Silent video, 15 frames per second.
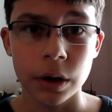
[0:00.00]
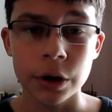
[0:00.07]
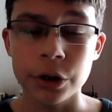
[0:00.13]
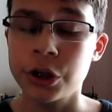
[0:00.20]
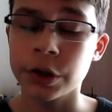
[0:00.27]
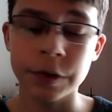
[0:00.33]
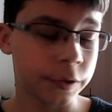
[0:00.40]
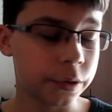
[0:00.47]

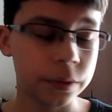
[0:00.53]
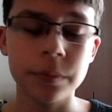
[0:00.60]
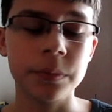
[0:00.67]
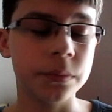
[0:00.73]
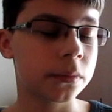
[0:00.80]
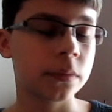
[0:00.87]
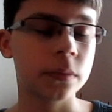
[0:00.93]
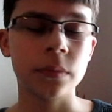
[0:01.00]
Just
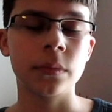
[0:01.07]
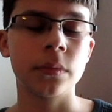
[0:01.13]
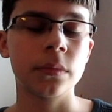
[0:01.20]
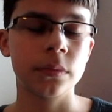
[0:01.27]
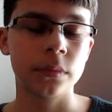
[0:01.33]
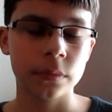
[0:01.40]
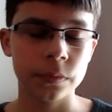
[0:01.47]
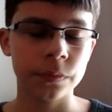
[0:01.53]

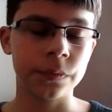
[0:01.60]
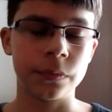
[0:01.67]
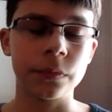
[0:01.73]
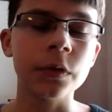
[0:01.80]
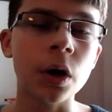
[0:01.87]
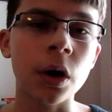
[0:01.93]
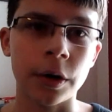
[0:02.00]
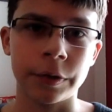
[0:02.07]

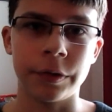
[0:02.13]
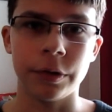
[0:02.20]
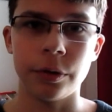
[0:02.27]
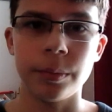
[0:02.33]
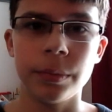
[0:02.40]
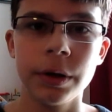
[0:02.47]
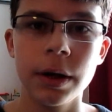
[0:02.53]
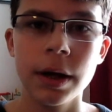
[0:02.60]
awesome.